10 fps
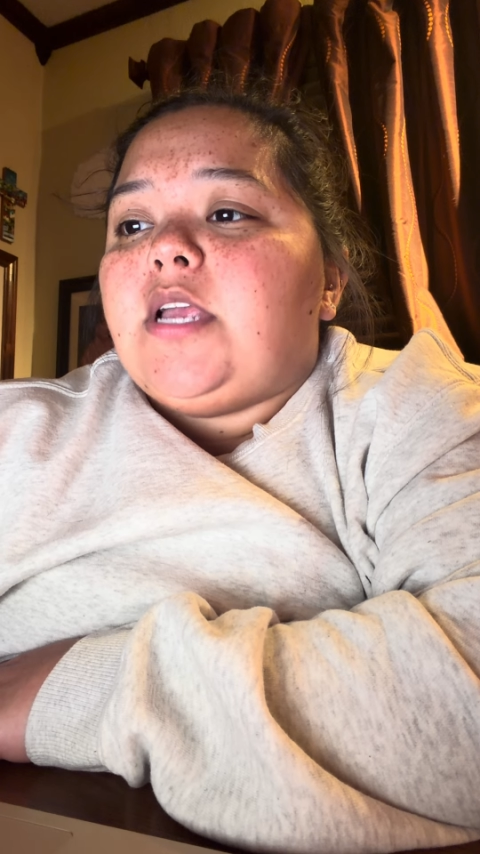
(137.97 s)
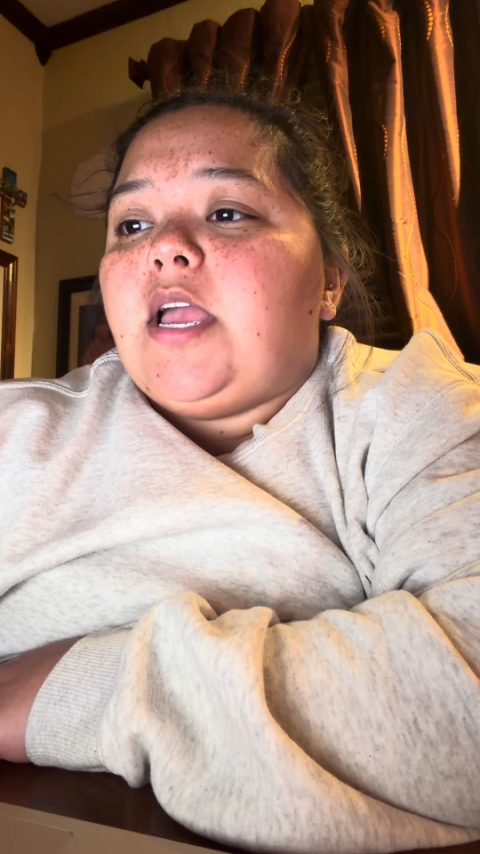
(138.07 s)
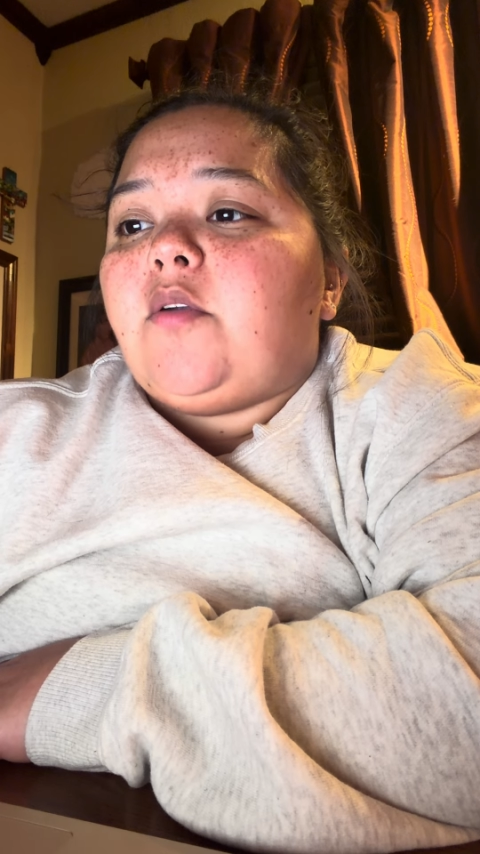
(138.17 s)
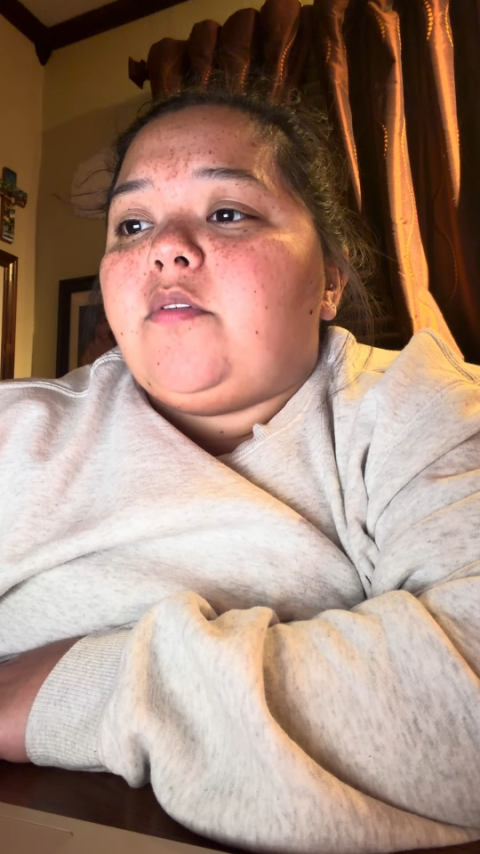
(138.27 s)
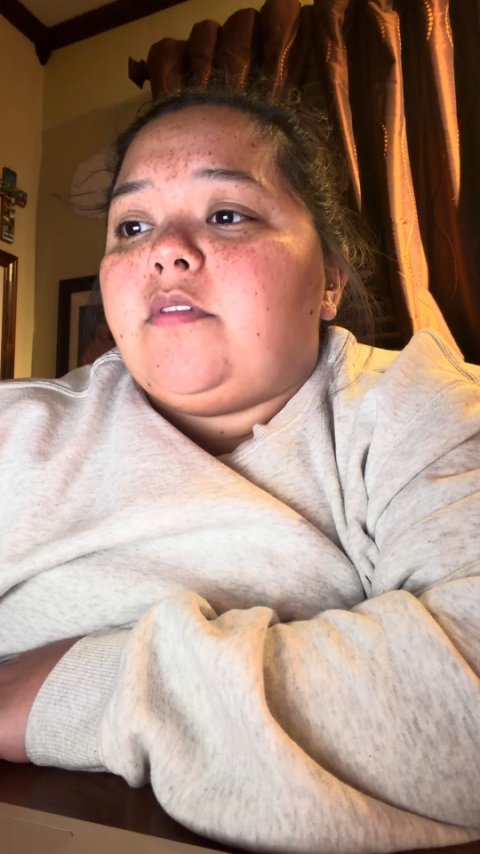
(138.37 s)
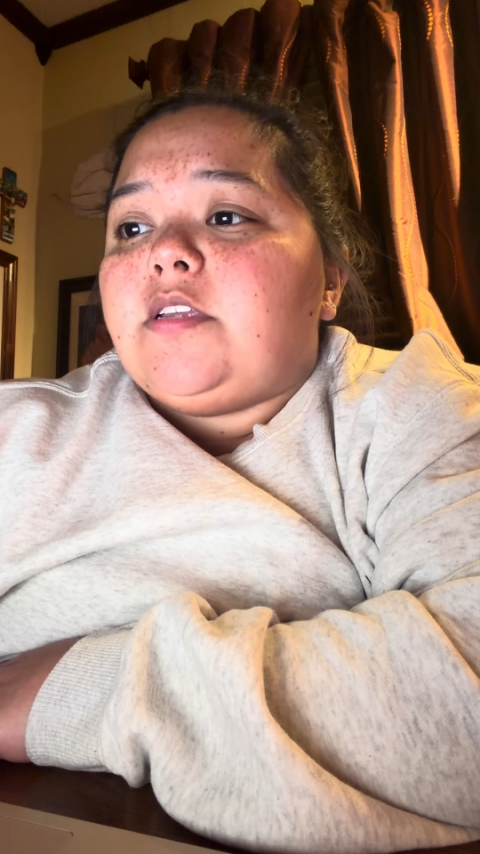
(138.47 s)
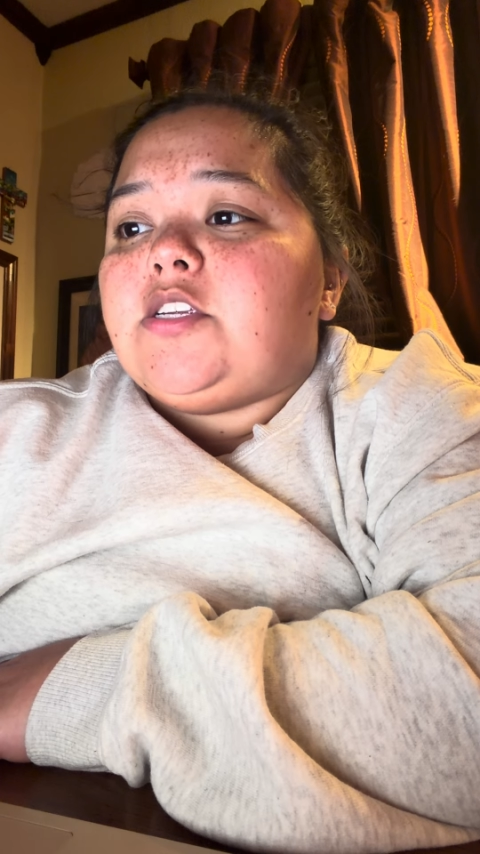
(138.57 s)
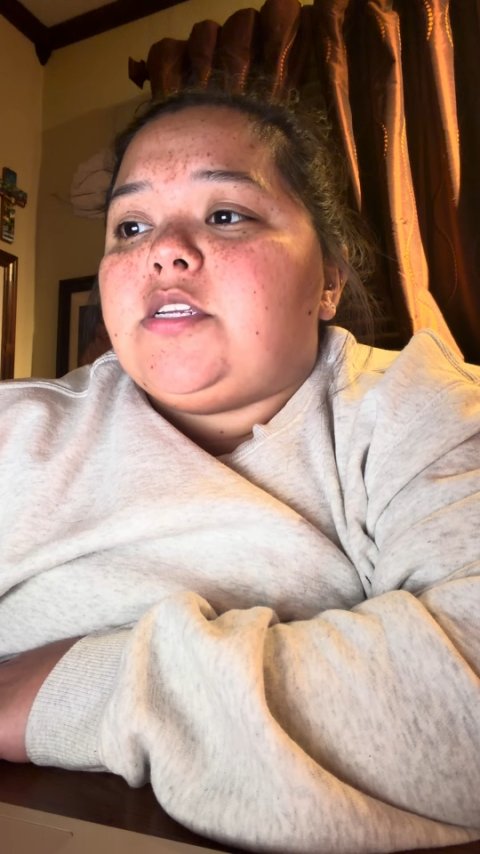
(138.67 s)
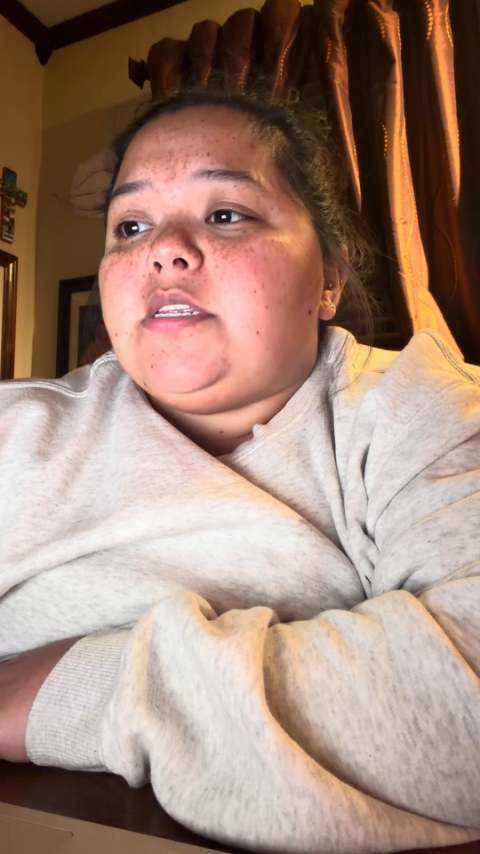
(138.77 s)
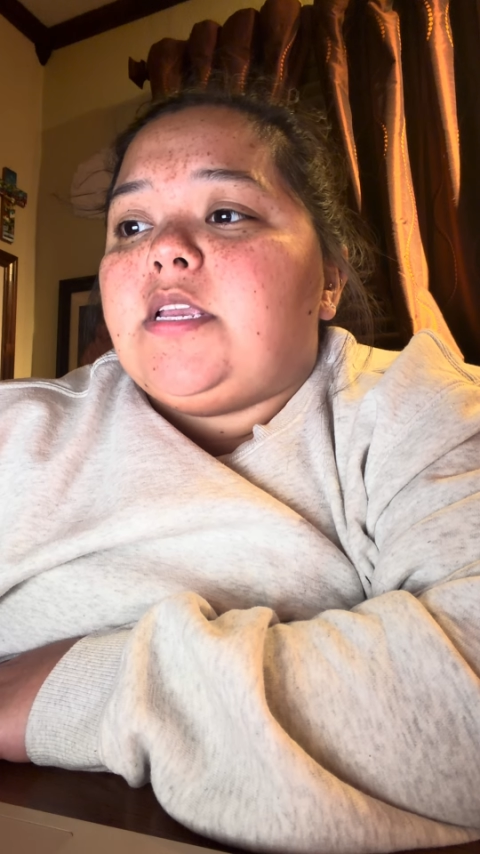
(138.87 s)

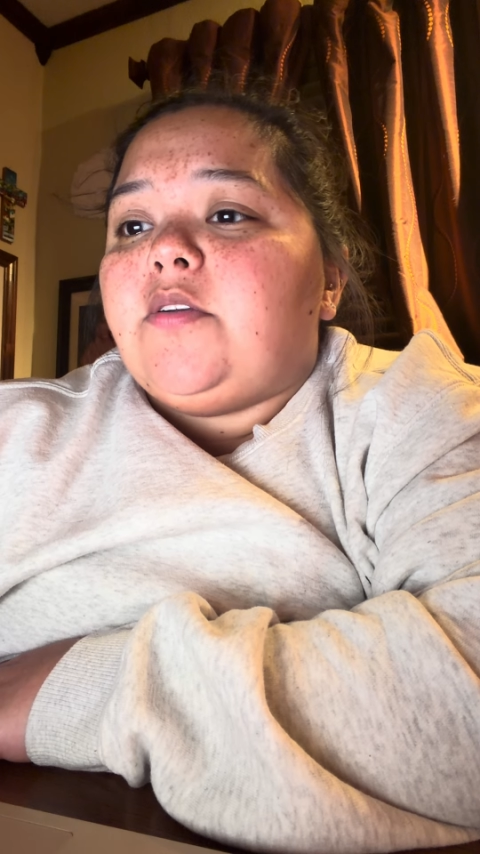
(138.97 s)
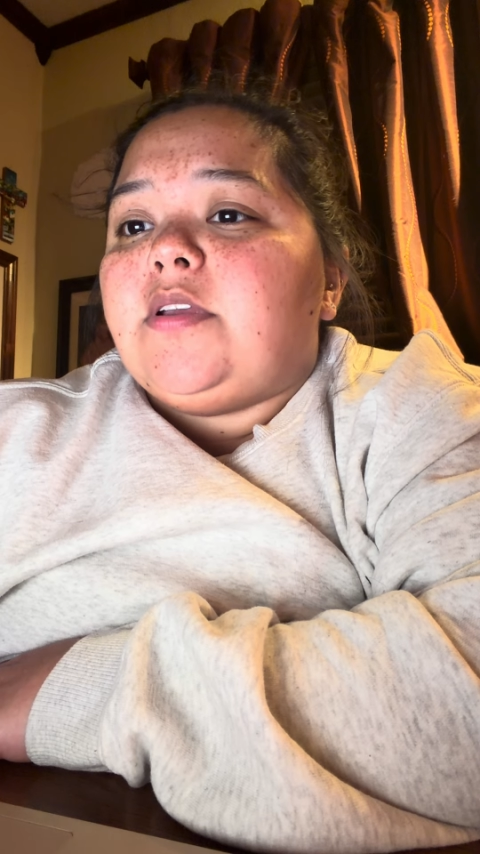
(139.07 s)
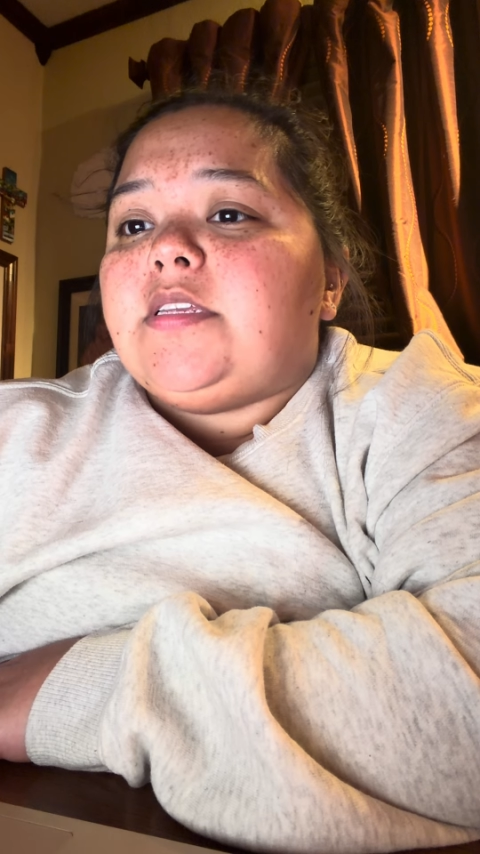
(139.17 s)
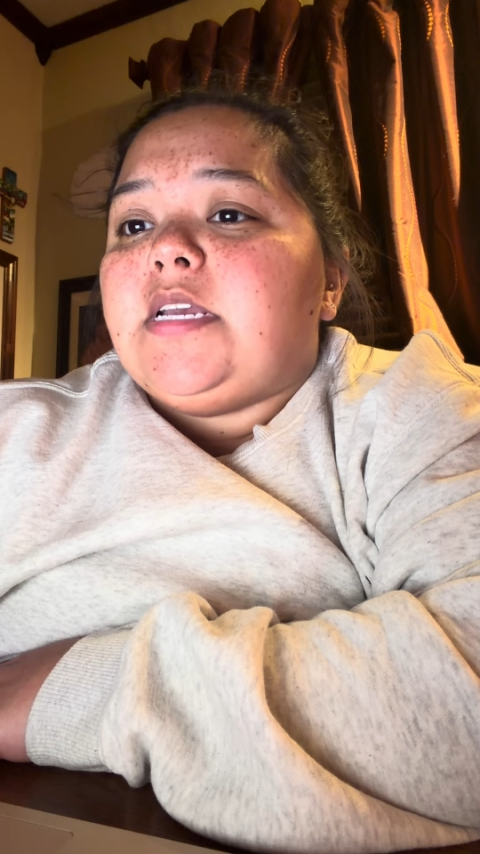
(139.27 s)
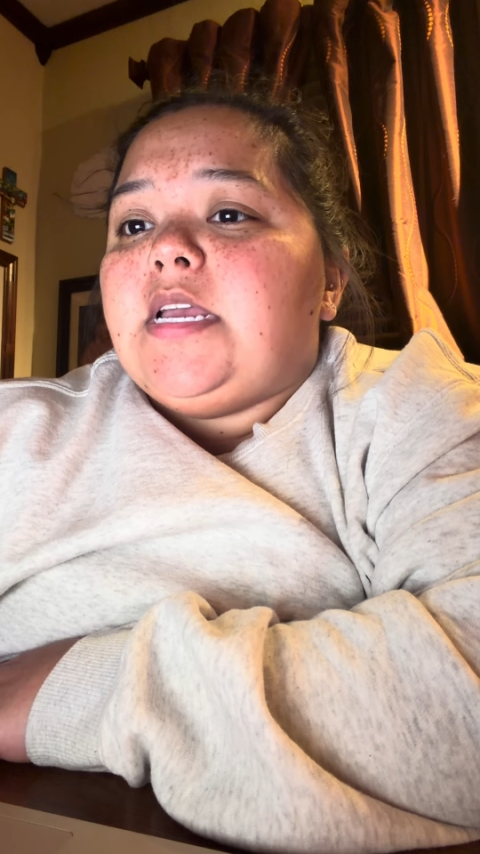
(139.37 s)
acquisition theories